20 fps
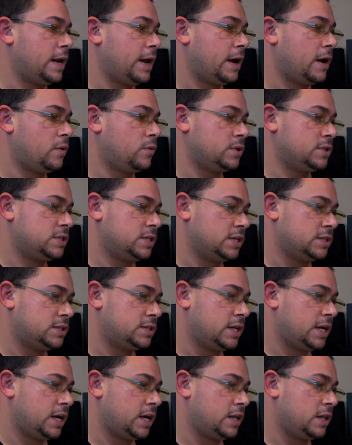now it
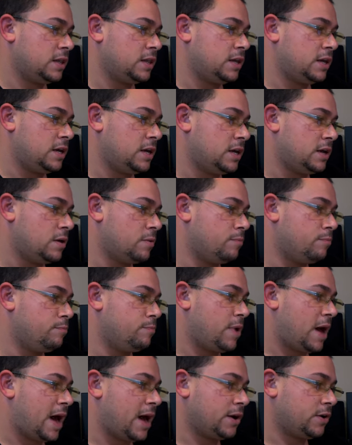says that the
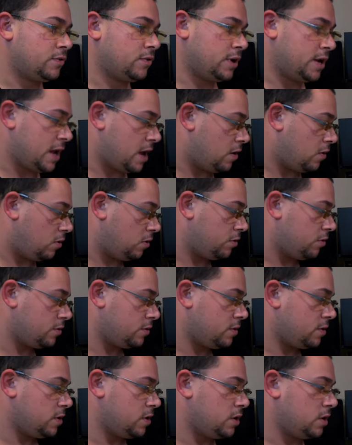battery
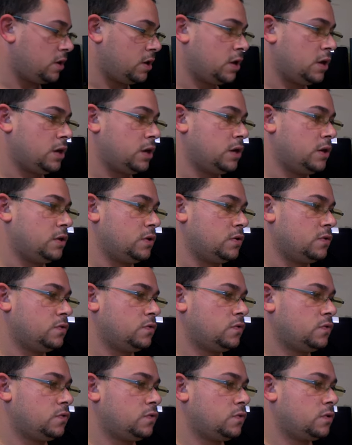health
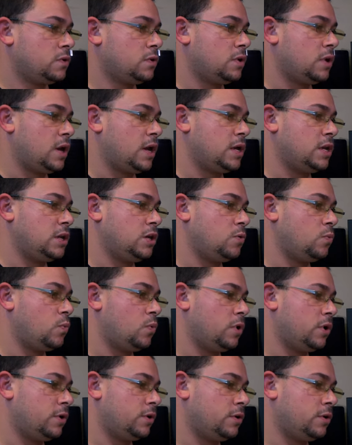is
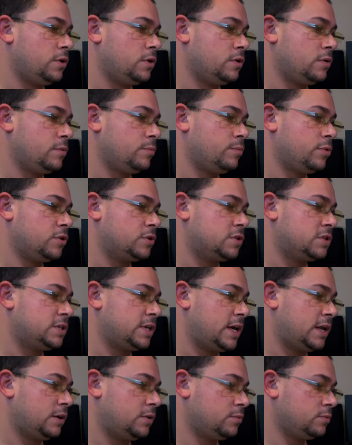81%,
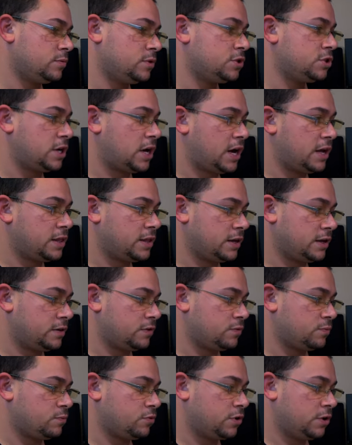which I think
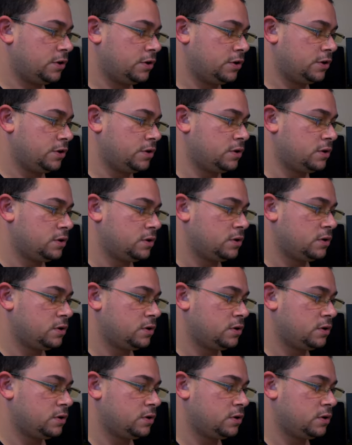is pretty good.